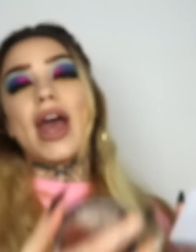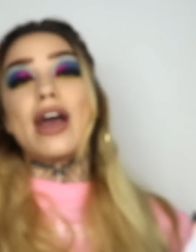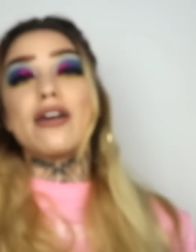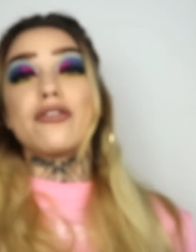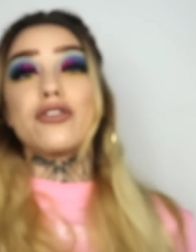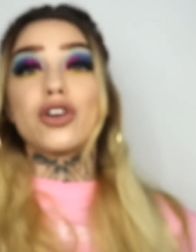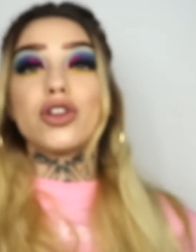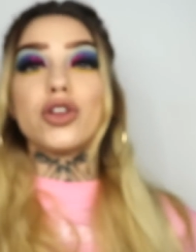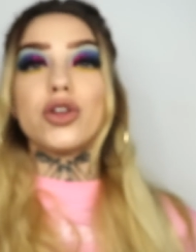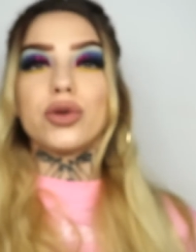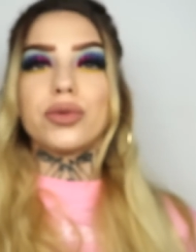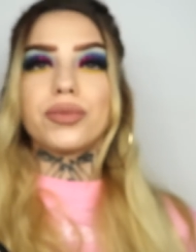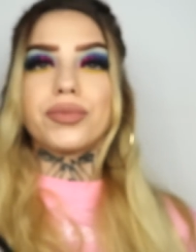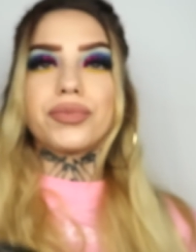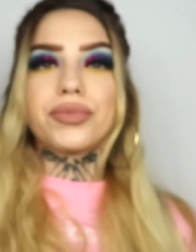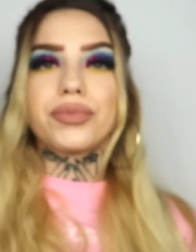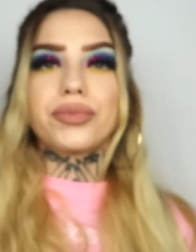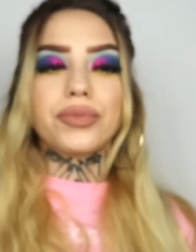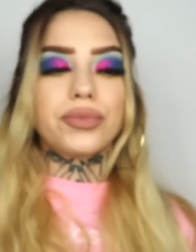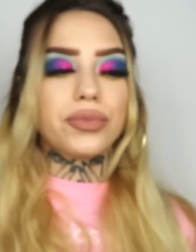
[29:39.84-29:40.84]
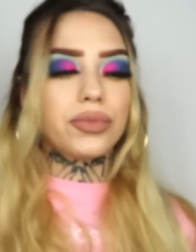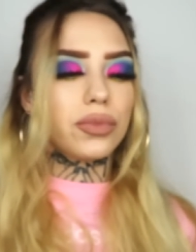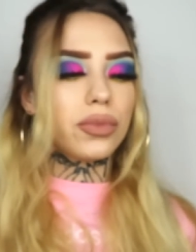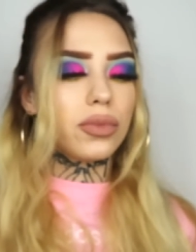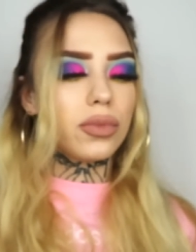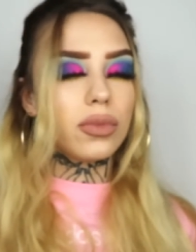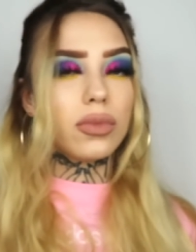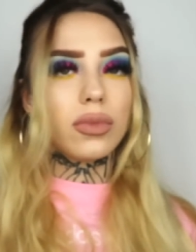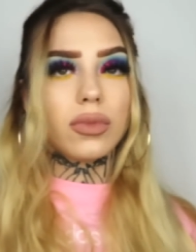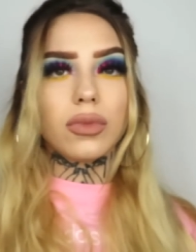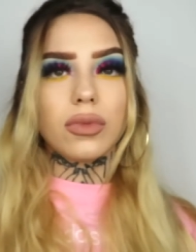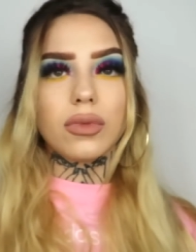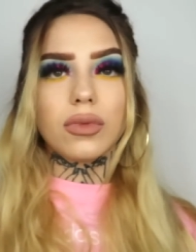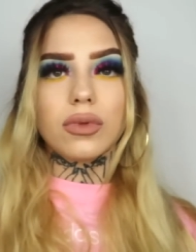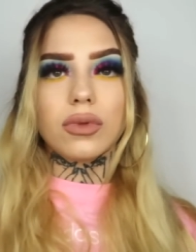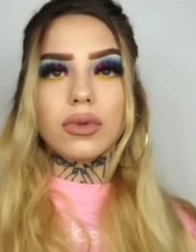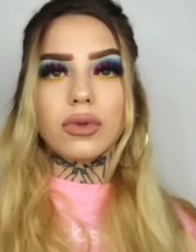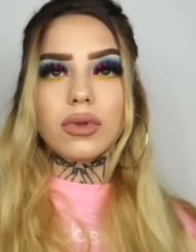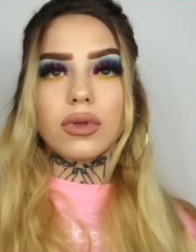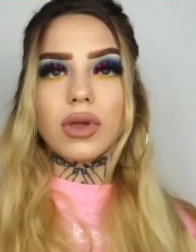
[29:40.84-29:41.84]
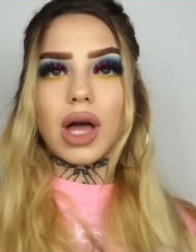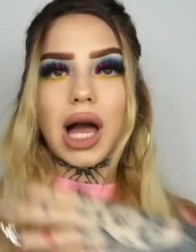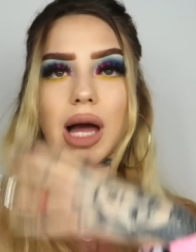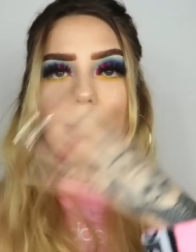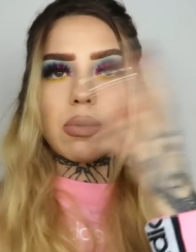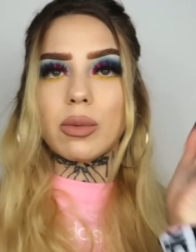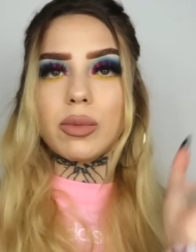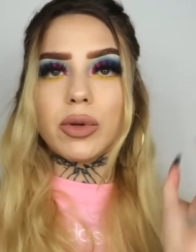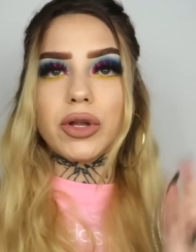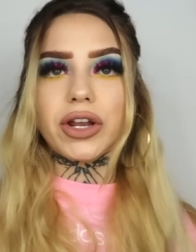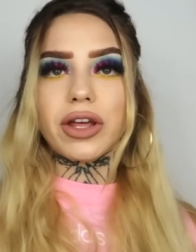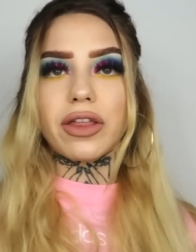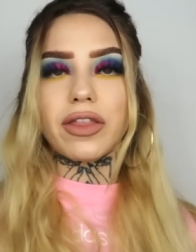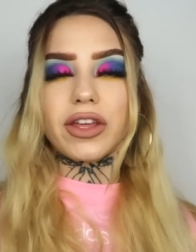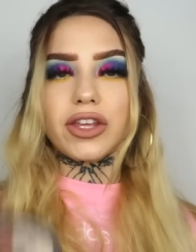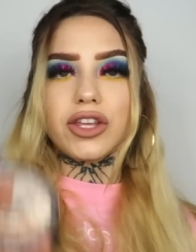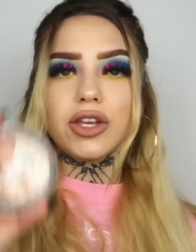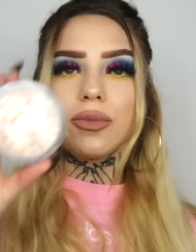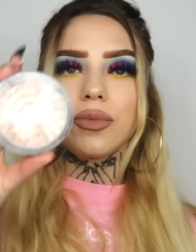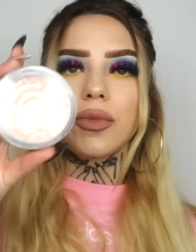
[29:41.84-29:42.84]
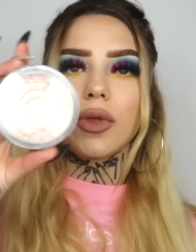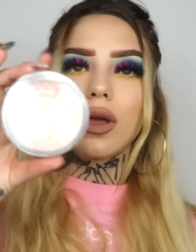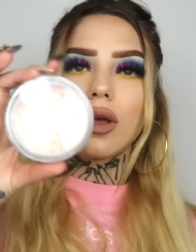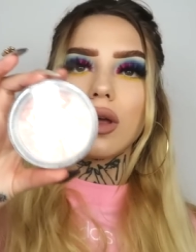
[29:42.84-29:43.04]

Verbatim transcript: Everglow. i we bloody, thank you.